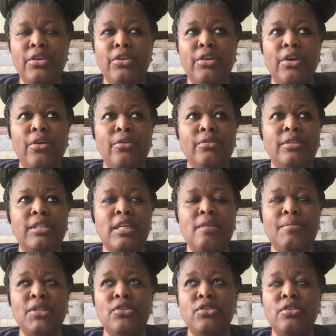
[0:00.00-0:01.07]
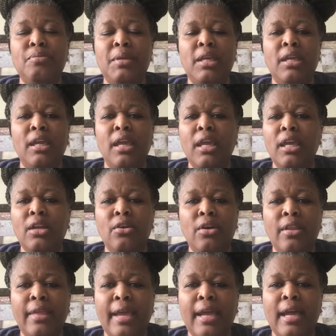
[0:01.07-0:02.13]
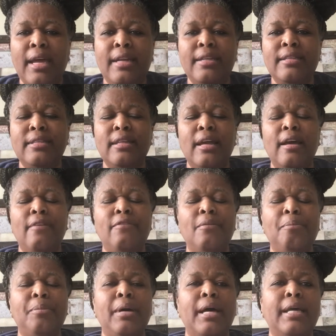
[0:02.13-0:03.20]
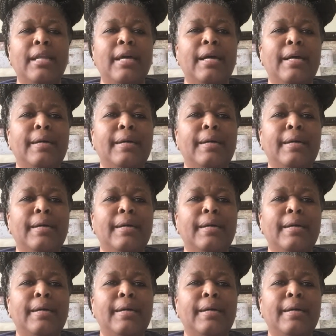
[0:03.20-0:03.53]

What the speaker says: demons are speaking and all that kind of stuff. But